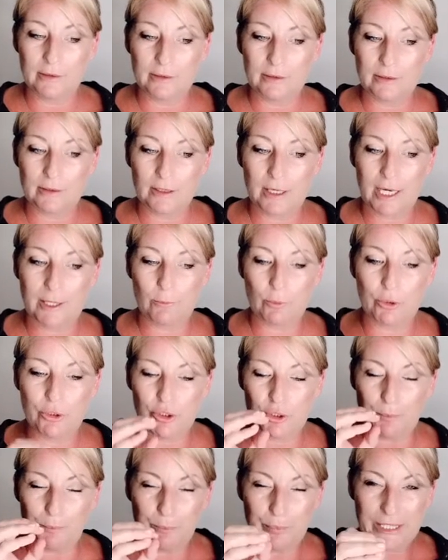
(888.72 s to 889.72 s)
I want you
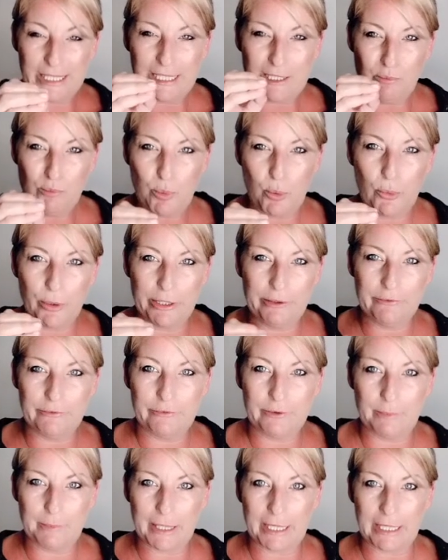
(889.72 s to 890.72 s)
to pinpoint
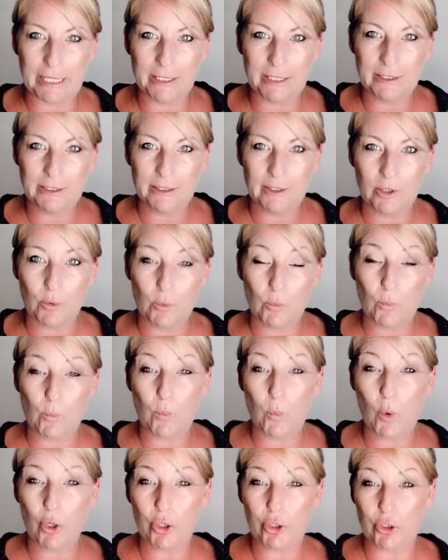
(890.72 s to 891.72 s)
for me
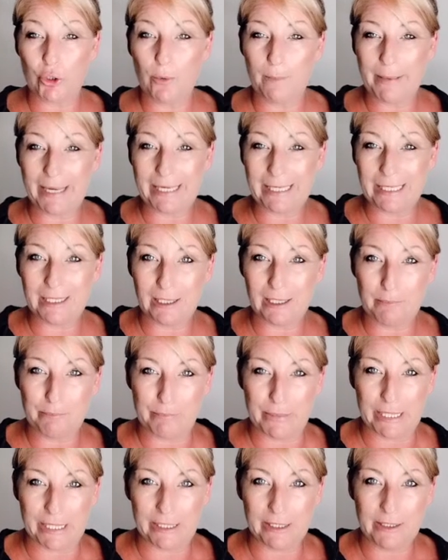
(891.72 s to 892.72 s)
what you're making it
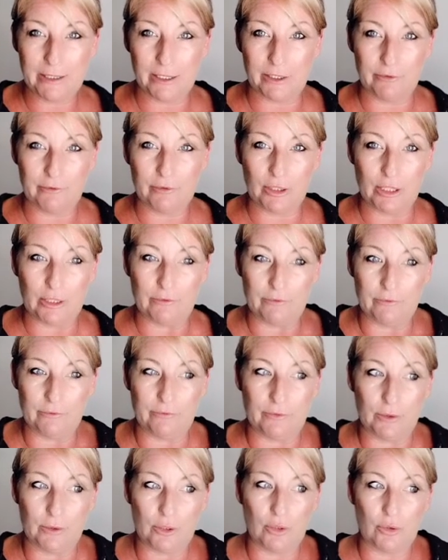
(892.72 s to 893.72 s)
mean.
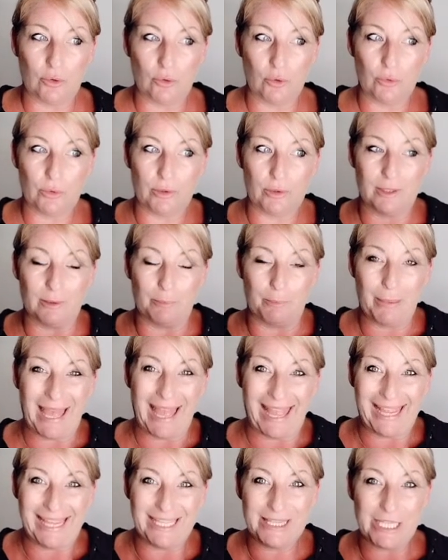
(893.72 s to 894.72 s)
If you know the
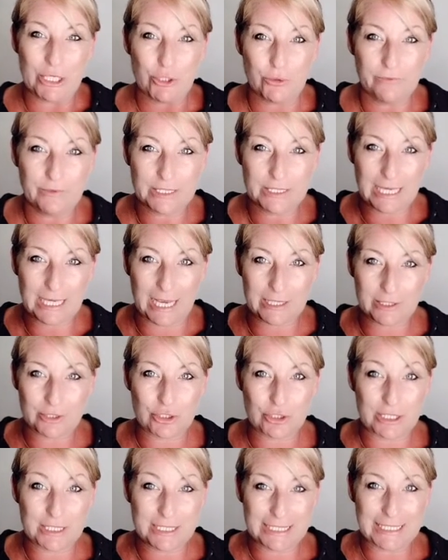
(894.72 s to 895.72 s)
pain that you've
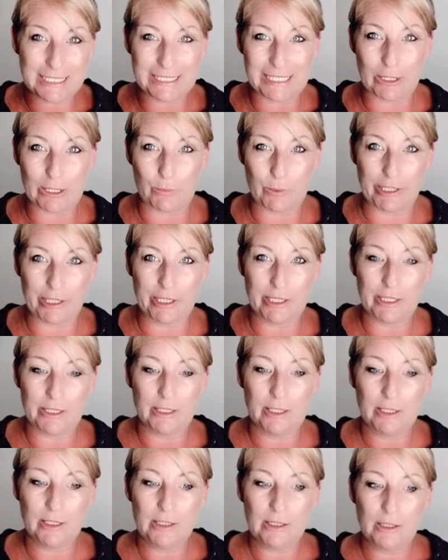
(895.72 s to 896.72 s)
attached to dealing with it,
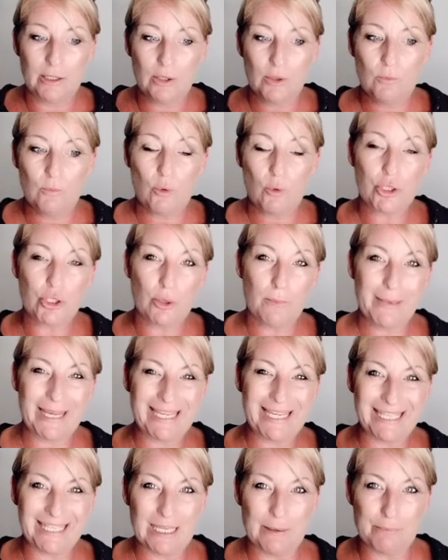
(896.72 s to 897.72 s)
what you're
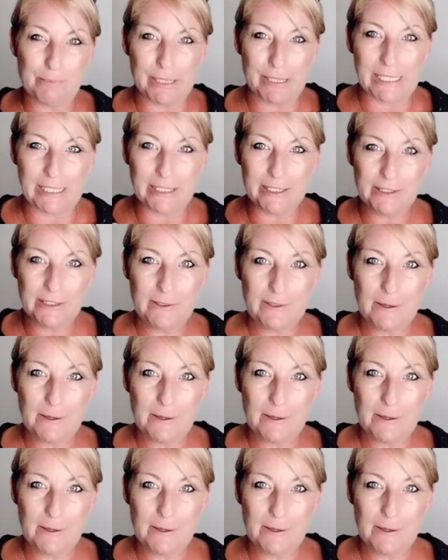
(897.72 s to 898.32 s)
making it mean.